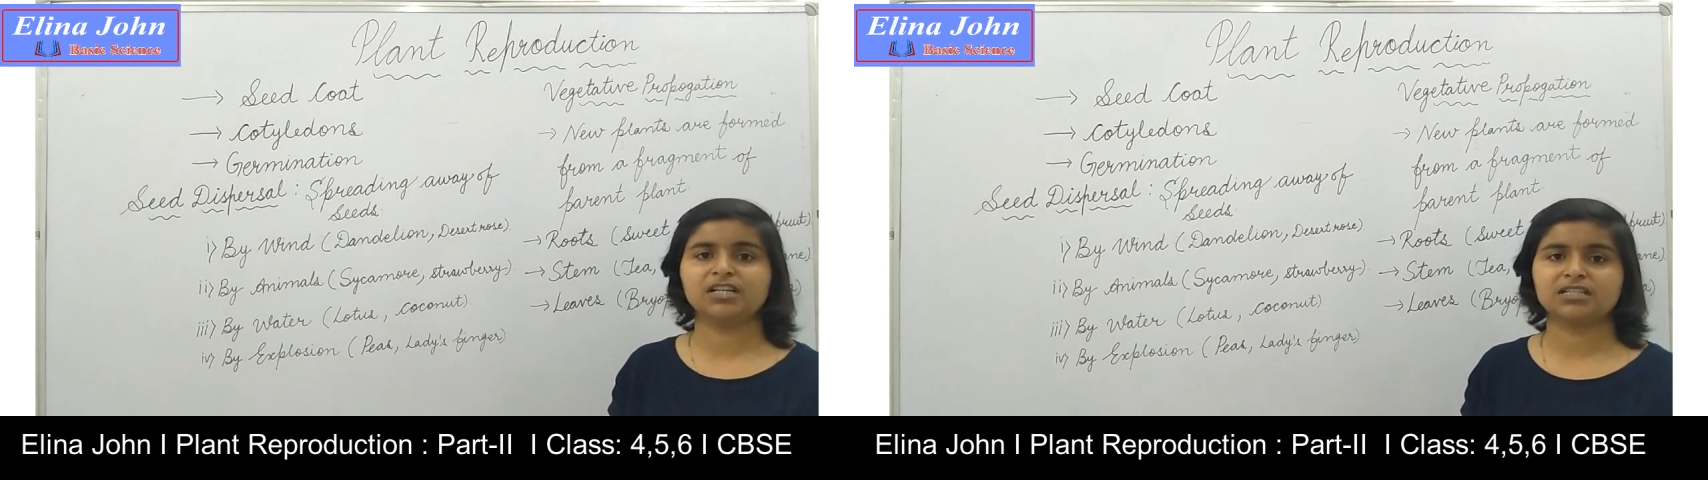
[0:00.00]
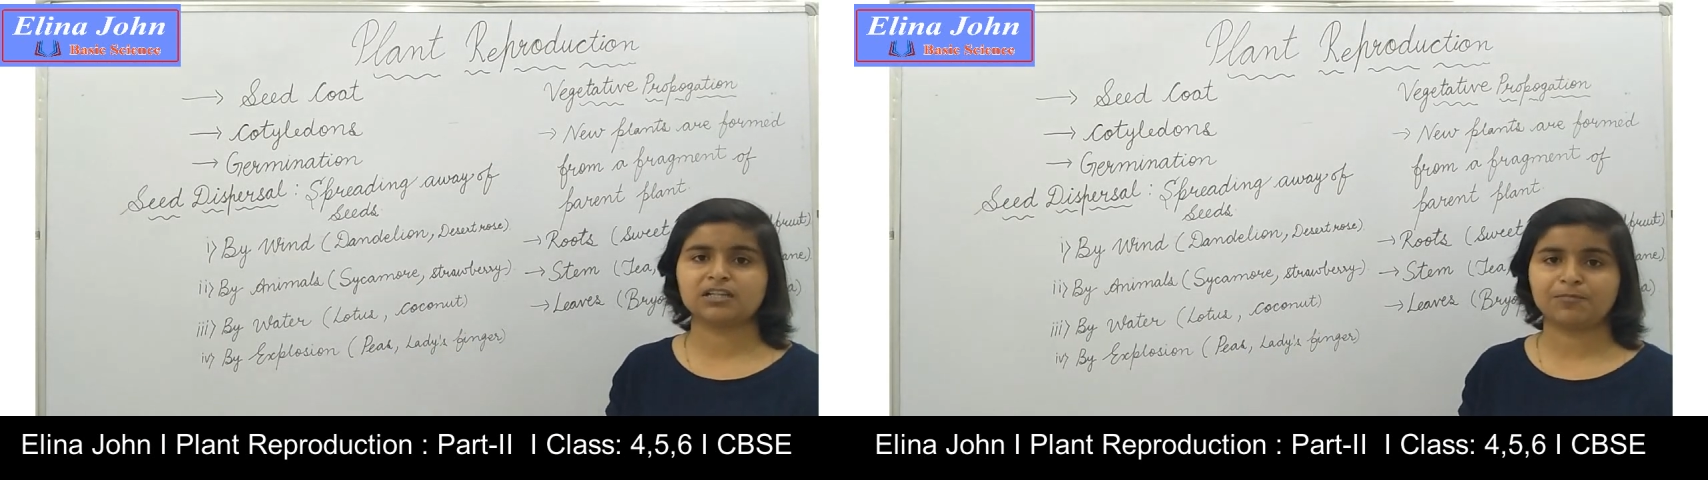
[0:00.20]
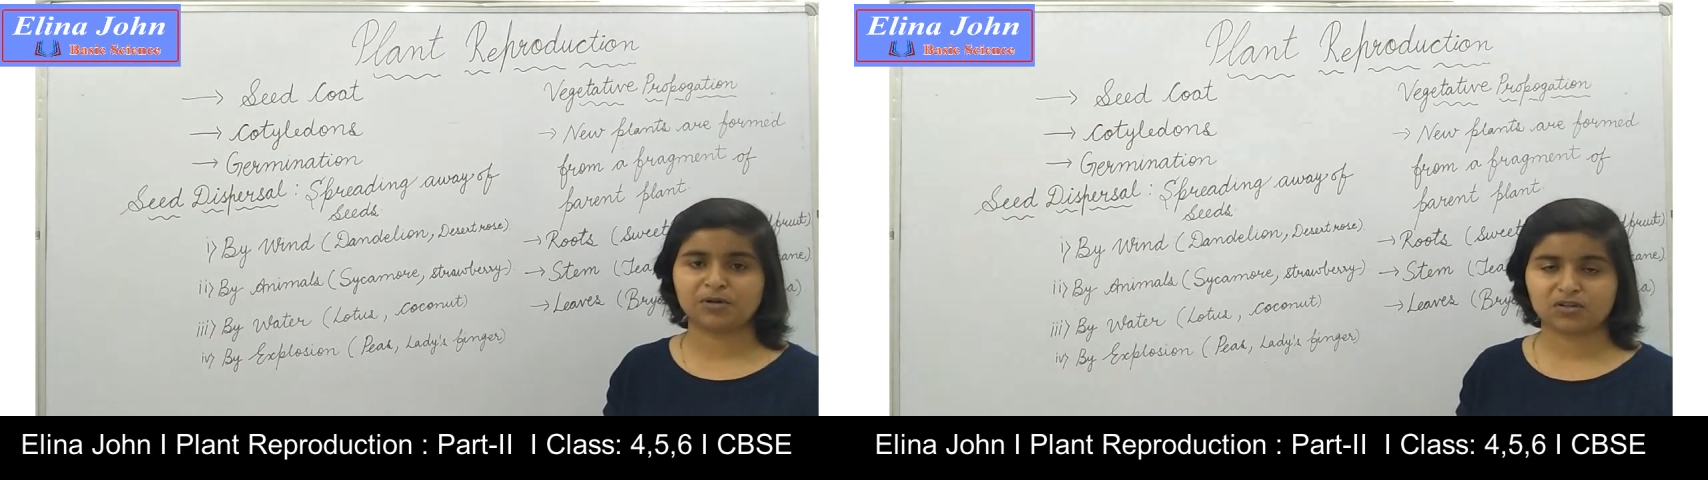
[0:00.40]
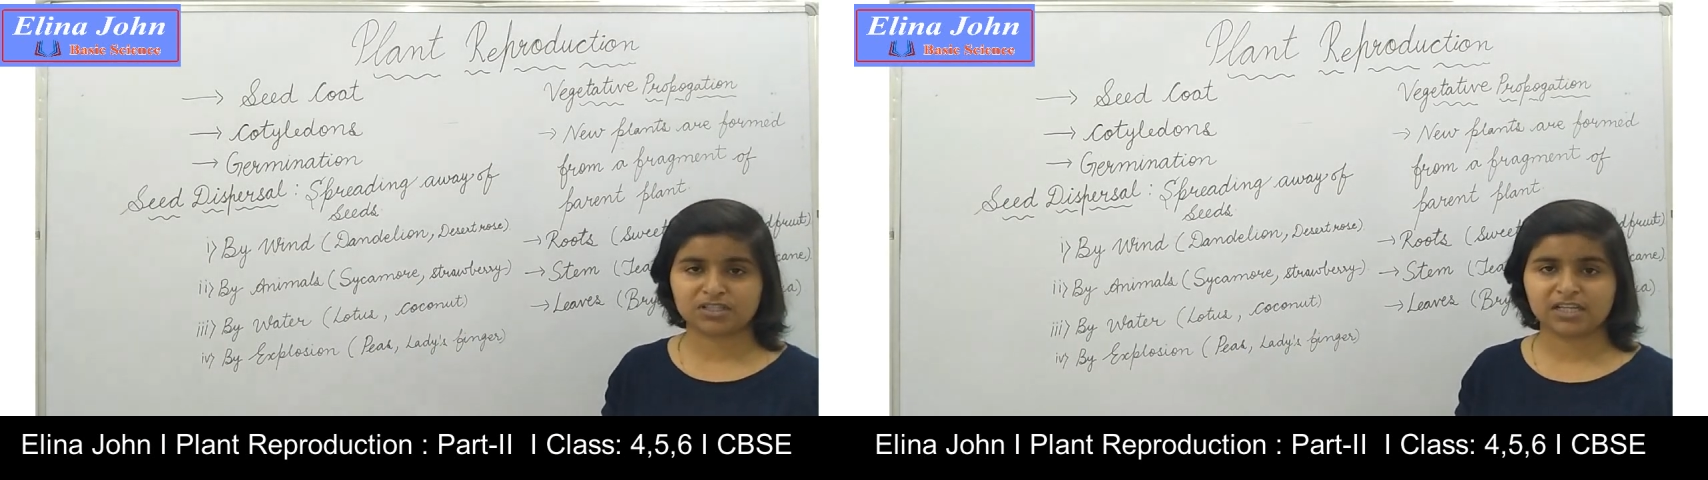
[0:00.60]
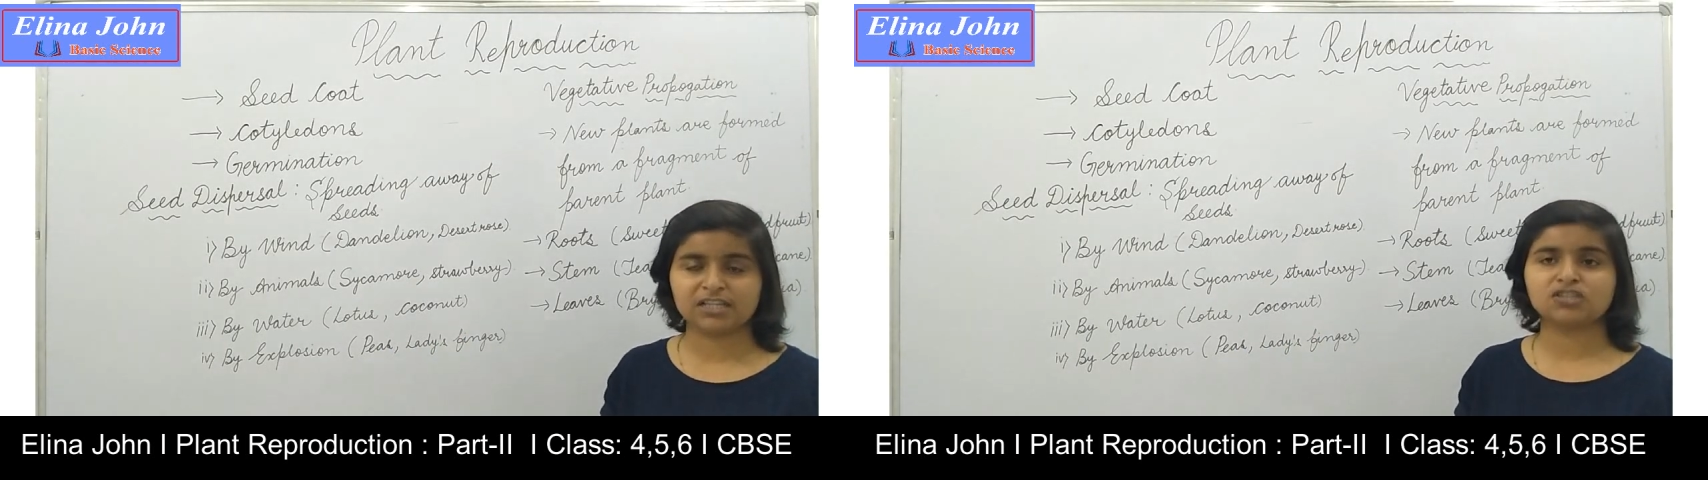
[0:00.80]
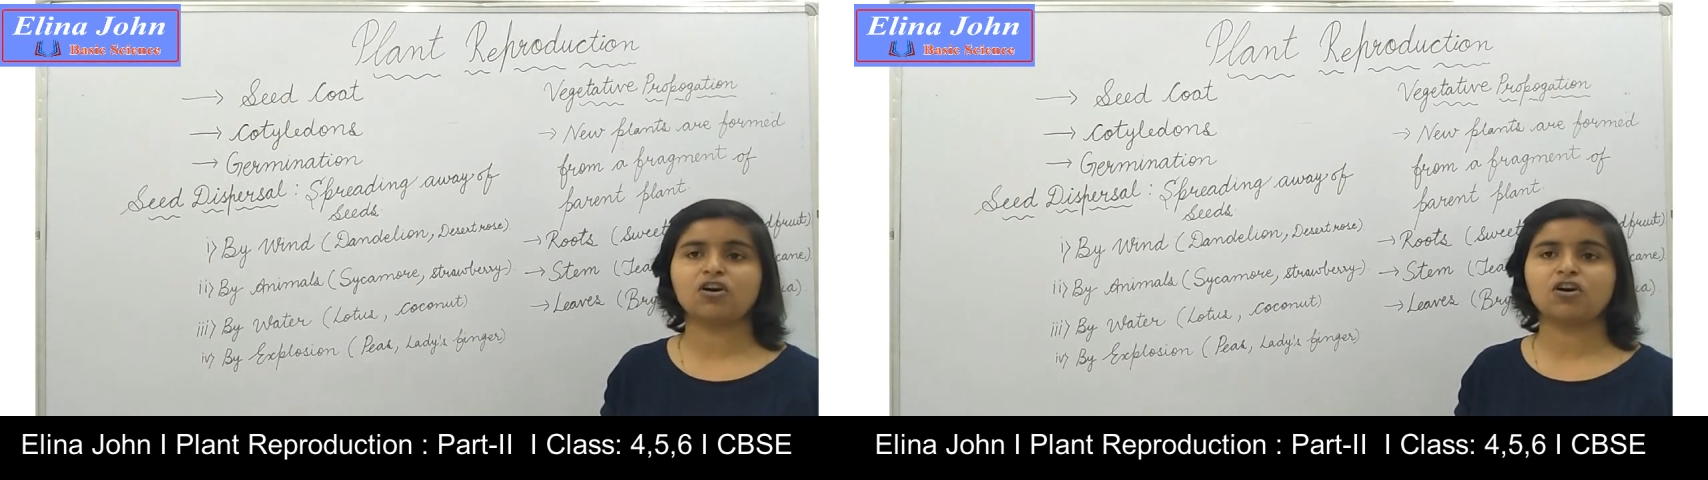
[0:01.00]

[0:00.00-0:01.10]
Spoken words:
is a process